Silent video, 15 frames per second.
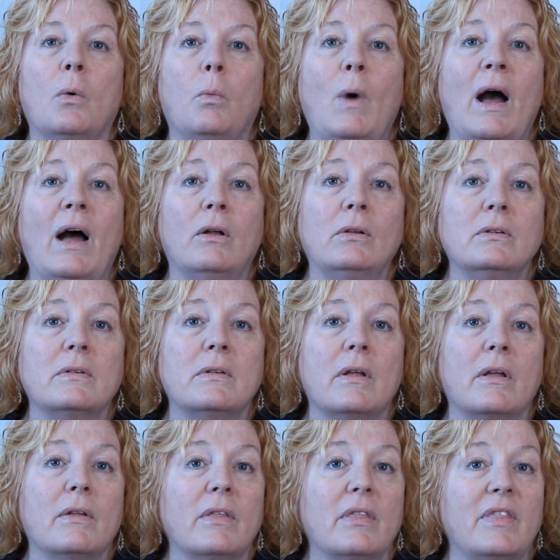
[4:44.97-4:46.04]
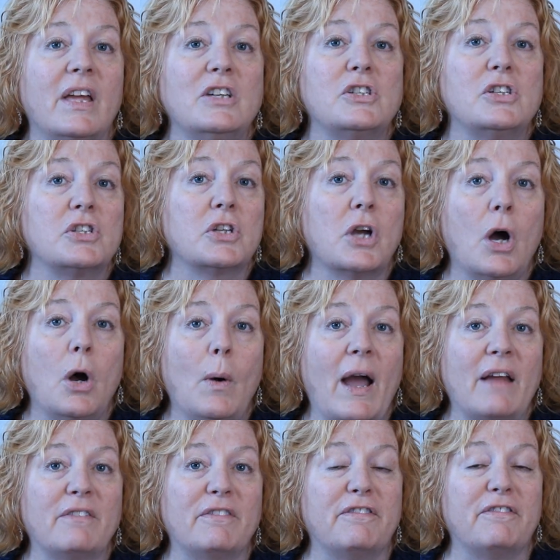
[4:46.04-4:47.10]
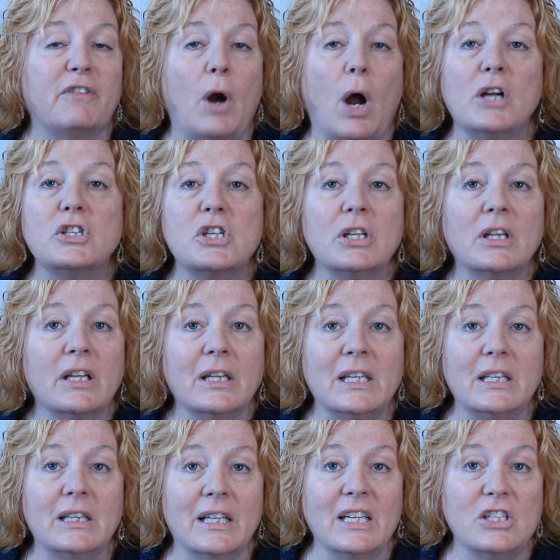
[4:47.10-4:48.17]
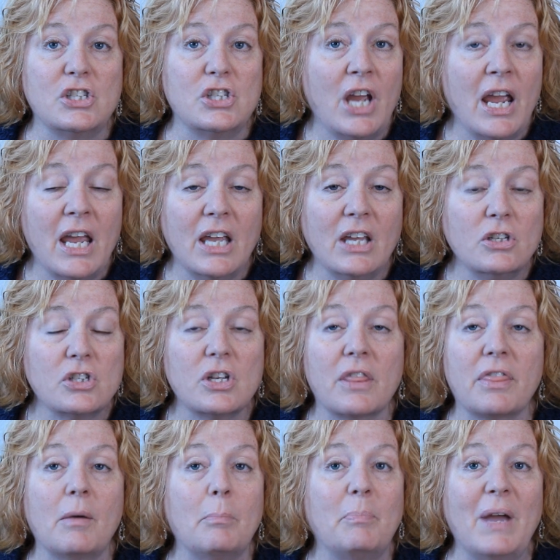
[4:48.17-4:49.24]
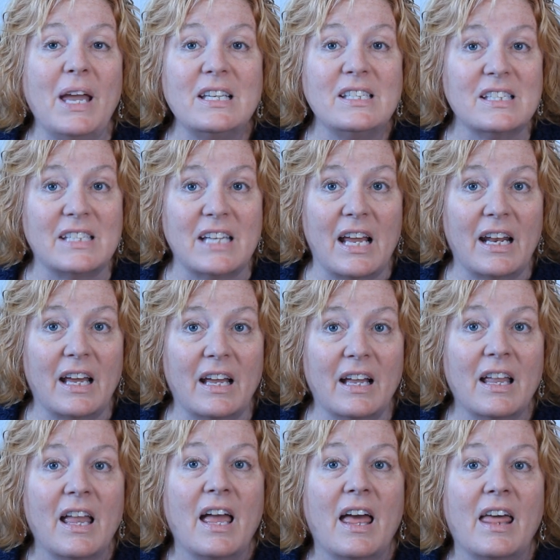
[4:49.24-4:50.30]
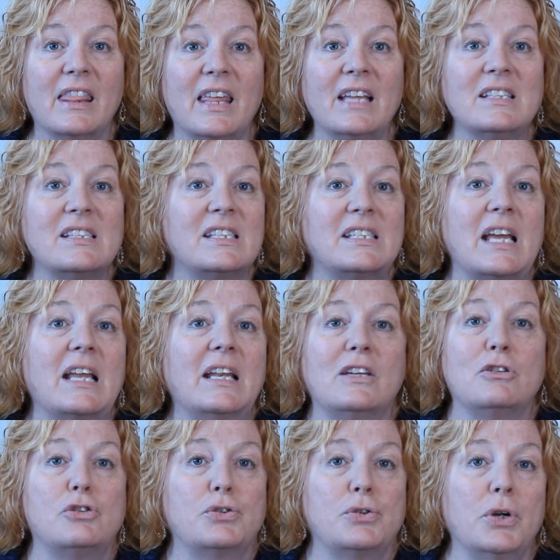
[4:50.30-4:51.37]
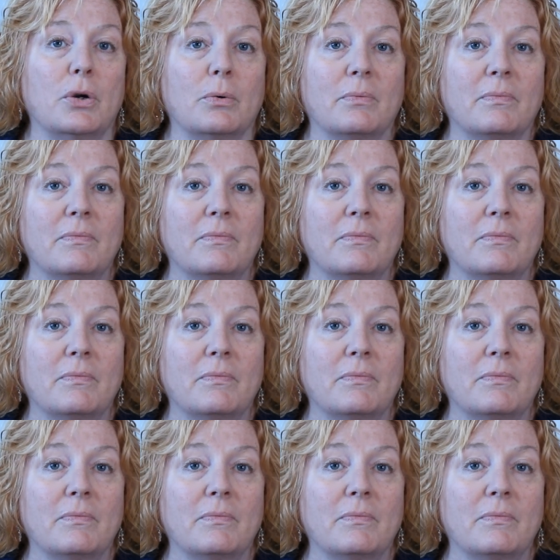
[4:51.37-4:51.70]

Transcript: Well, they just go and fraudulently change the base data, then state it as true.